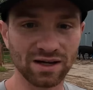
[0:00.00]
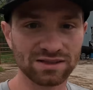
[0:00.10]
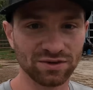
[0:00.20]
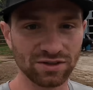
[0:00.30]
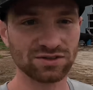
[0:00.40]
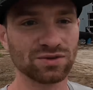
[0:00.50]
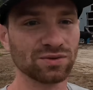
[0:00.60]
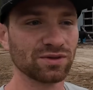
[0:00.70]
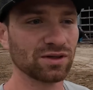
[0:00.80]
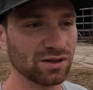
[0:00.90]
of guys have already
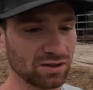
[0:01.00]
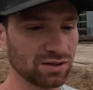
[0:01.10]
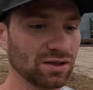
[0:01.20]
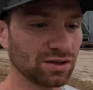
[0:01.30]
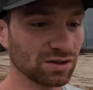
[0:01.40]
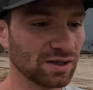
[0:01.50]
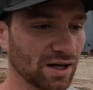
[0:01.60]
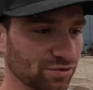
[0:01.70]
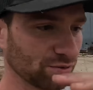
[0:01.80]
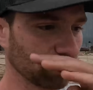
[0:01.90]
sold their good
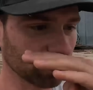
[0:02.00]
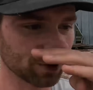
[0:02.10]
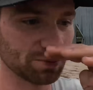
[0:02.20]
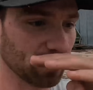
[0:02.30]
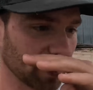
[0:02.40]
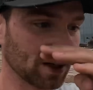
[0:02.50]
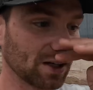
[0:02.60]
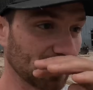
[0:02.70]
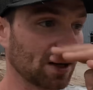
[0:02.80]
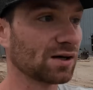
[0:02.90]
heifer bulls by
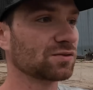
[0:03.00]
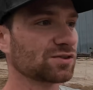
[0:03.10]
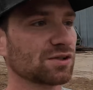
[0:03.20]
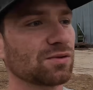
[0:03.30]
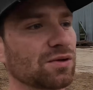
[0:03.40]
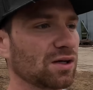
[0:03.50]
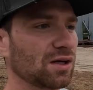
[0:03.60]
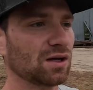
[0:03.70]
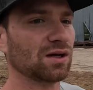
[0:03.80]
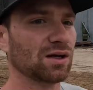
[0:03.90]
now, so
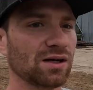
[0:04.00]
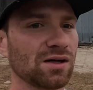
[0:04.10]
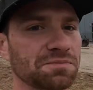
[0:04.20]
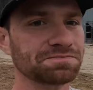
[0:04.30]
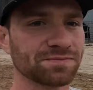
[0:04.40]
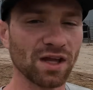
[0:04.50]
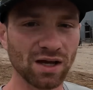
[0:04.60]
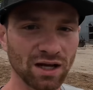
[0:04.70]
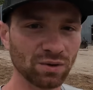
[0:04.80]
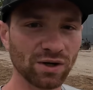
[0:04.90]

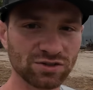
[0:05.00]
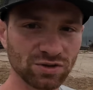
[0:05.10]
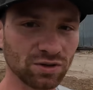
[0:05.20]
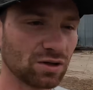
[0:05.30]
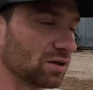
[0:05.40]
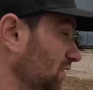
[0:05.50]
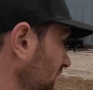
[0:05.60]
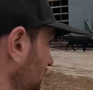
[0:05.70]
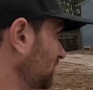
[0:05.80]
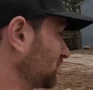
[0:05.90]
I waited too long.
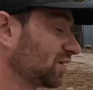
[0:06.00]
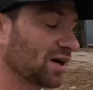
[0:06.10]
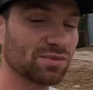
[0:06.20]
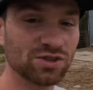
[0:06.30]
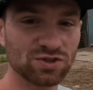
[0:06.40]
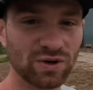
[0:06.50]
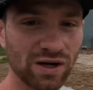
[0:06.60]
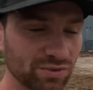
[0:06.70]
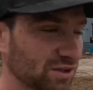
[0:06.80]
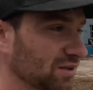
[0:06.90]
So yeah, I've been
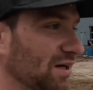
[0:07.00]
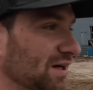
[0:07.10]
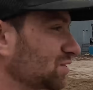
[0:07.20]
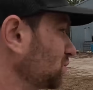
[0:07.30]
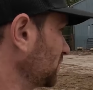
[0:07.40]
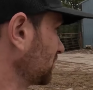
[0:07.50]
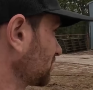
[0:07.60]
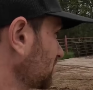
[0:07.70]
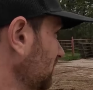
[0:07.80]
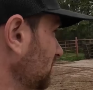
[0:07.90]
scrambling the last week
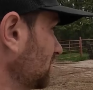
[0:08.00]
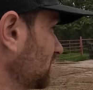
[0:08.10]
or so